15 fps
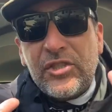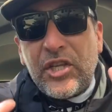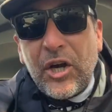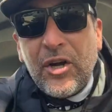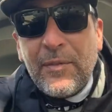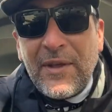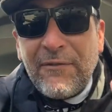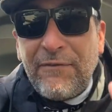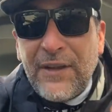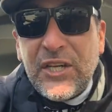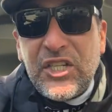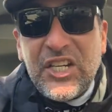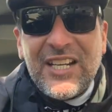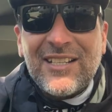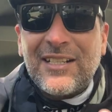Tournament
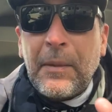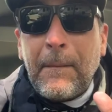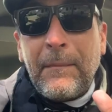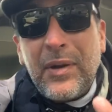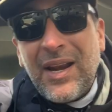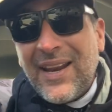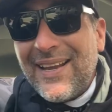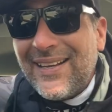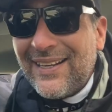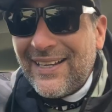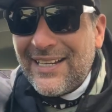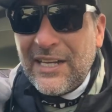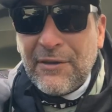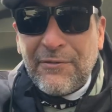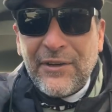fishing is
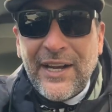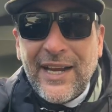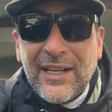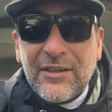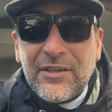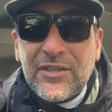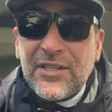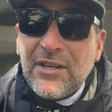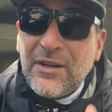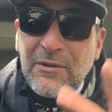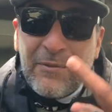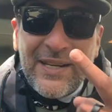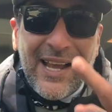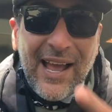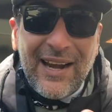completely different, anglers.
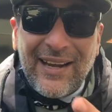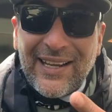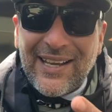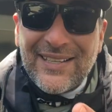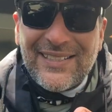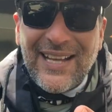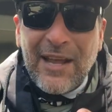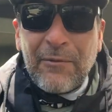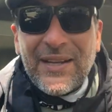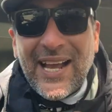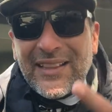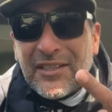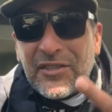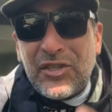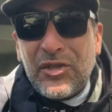We got, like I said, we
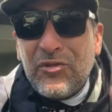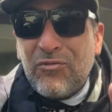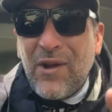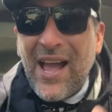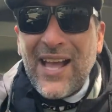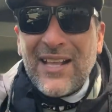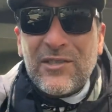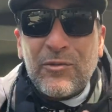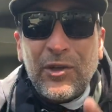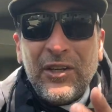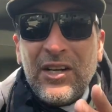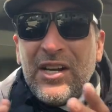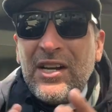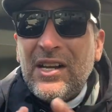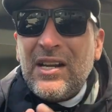got the two rods where
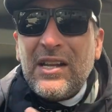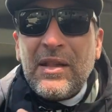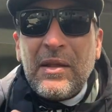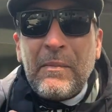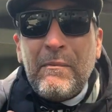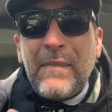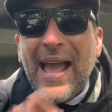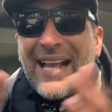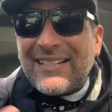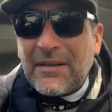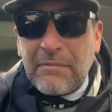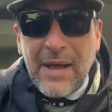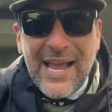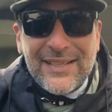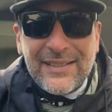
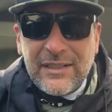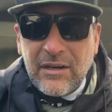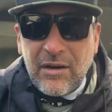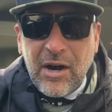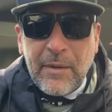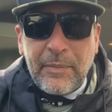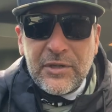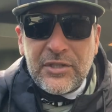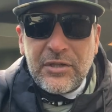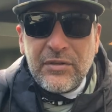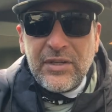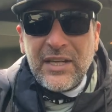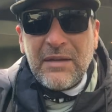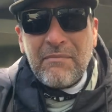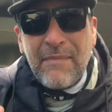maximizing our
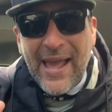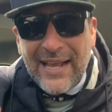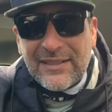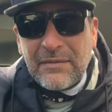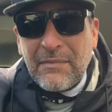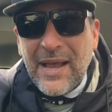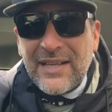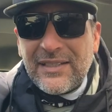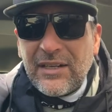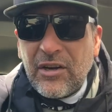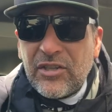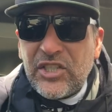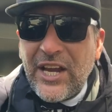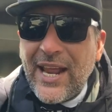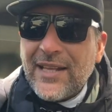opportunity, maximizing
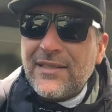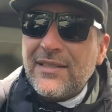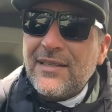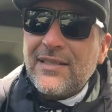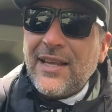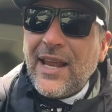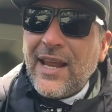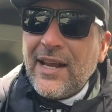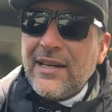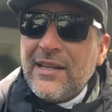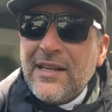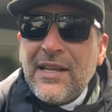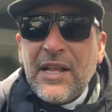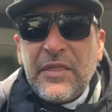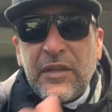our chances. And
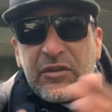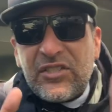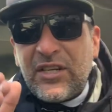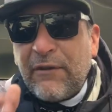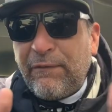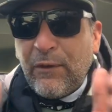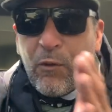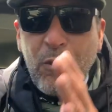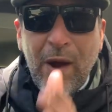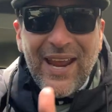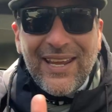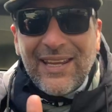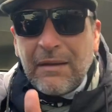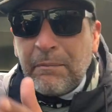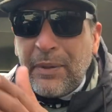there's different
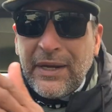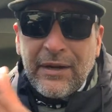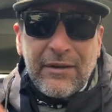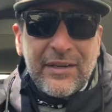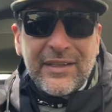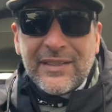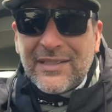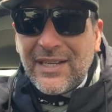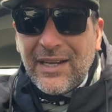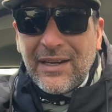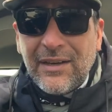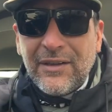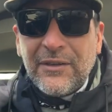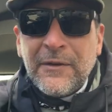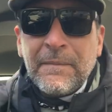weigh-in periods
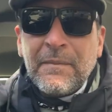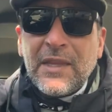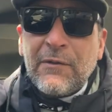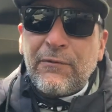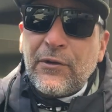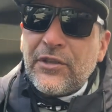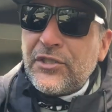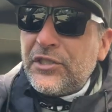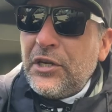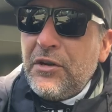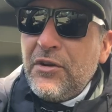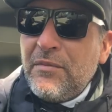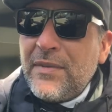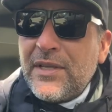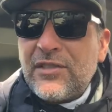here for this
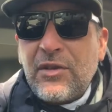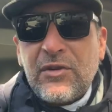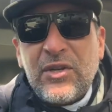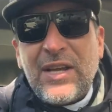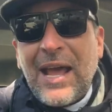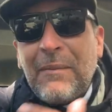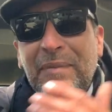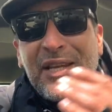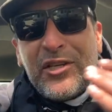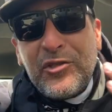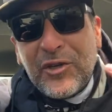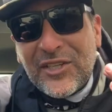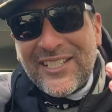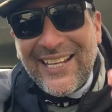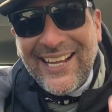tournament. So you got to be
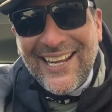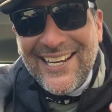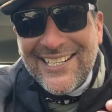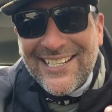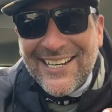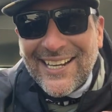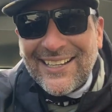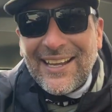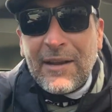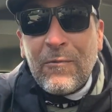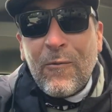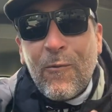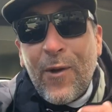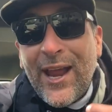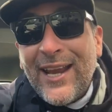strategic
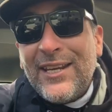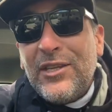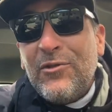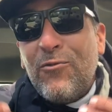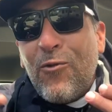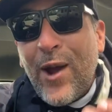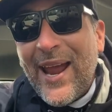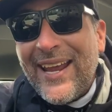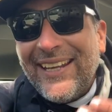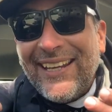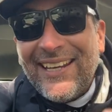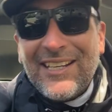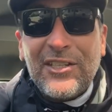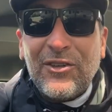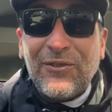in when you weigh
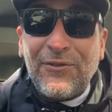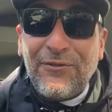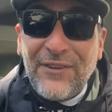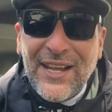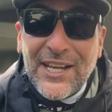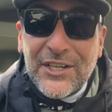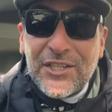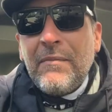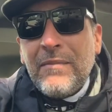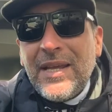in your fish.